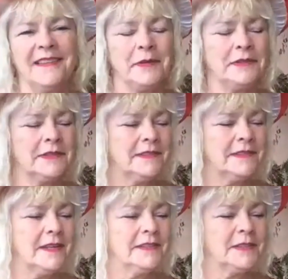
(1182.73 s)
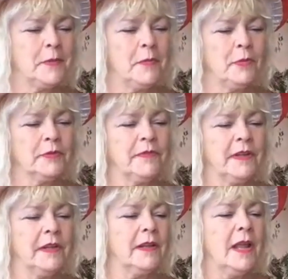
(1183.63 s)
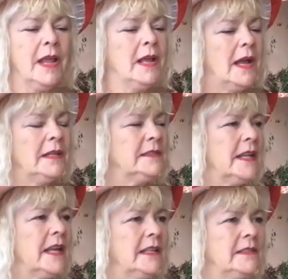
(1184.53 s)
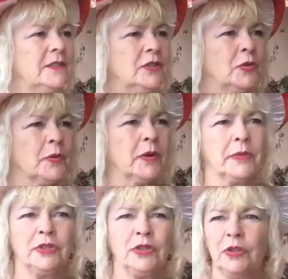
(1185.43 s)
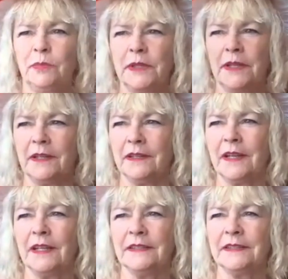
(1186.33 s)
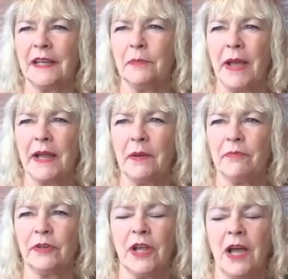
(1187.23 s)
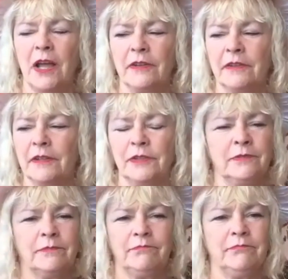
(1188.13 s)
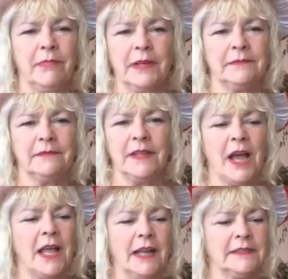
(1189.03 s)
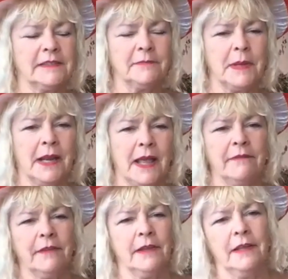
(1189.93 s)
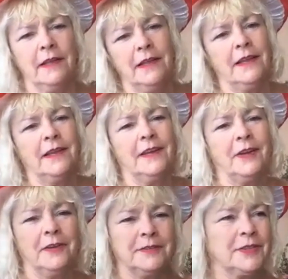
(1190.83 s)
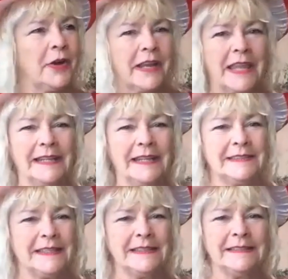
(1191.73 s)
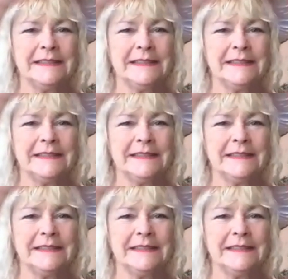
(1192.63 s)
that was, some of the most fun. I'd say touring with the Tubes and singing backup for Todd are the highlights of my life. Sorry, kids.